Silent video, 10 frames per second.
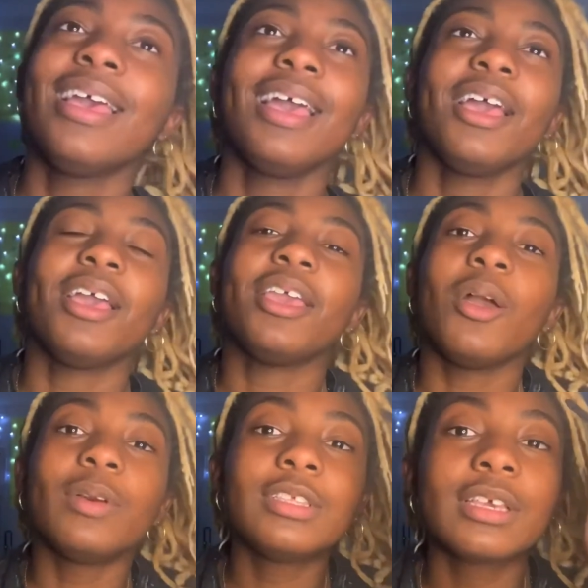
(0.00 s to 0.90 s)
Yo, it
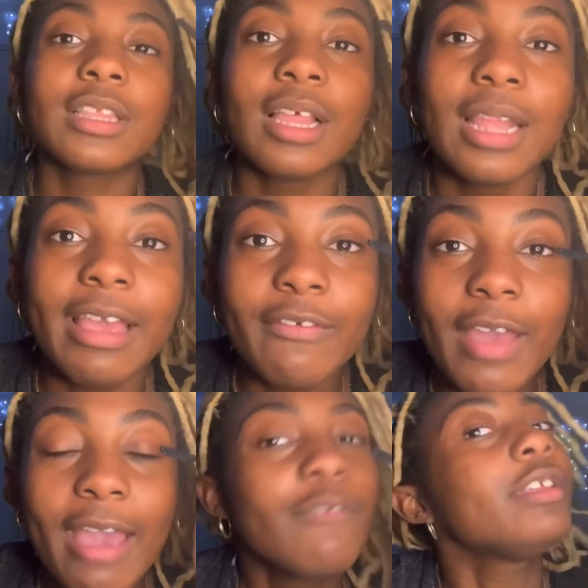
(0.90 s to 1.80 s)
took the life,
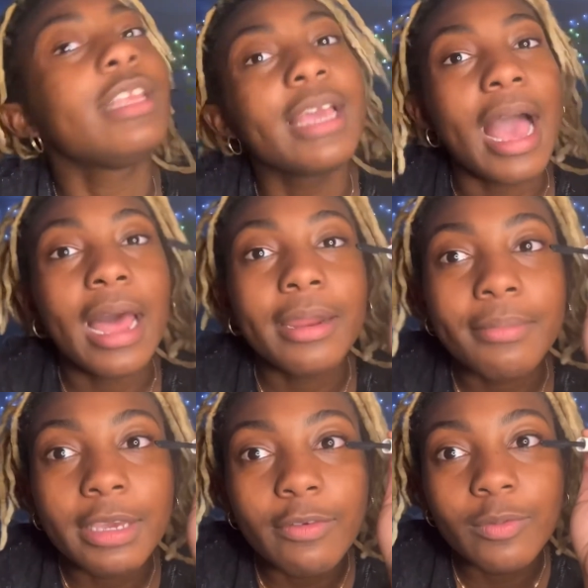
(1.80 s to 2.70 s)
everything out of me
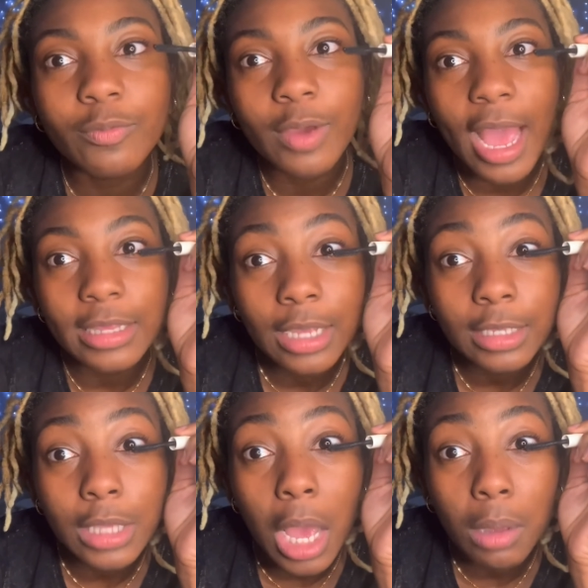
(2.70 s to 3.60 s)
at that
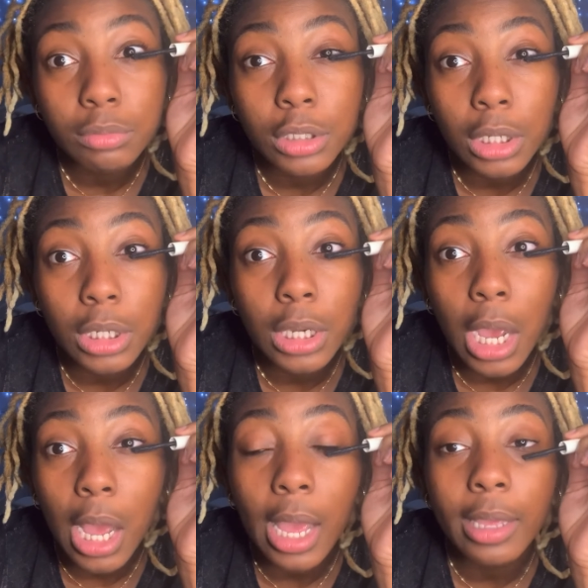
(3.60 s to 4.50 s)
time to
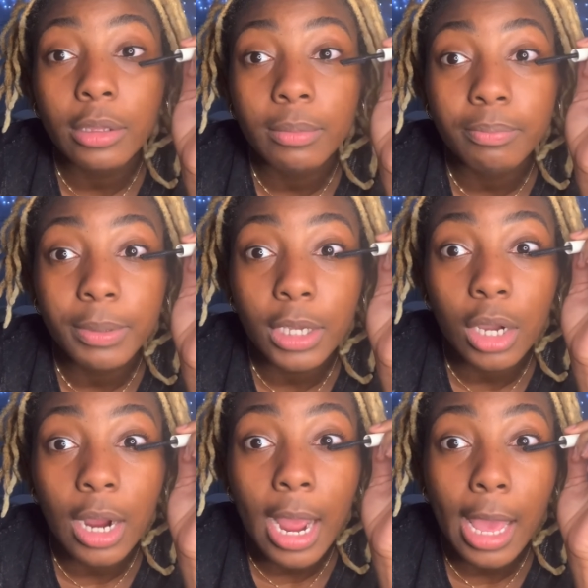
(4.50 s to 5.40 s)
not beat her
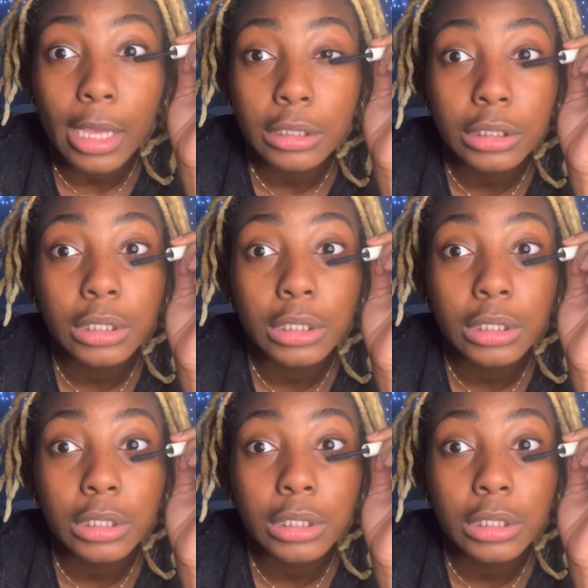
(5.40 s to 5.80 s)
ass.